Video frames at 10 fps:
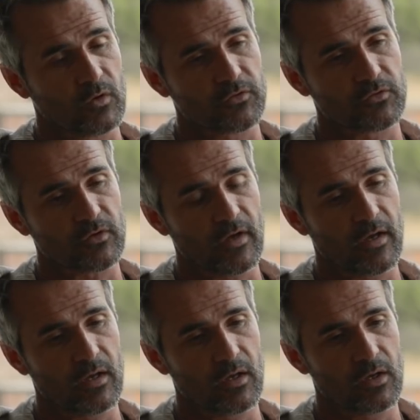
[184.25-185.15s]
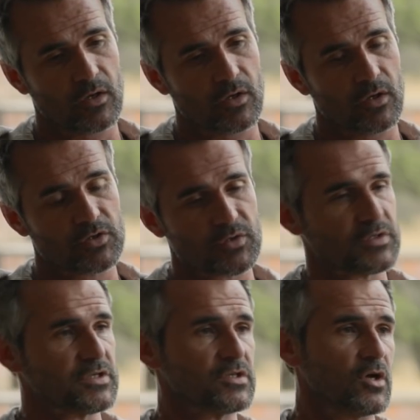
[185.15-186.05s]
was uh, she
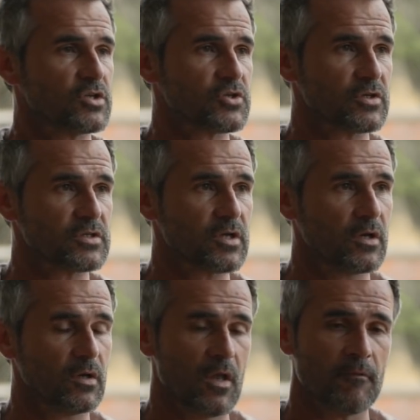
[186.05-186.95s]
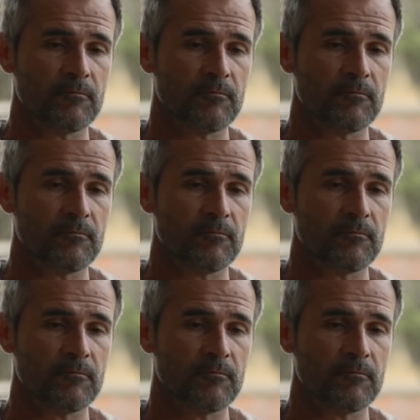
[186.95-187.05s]
was disastrous. So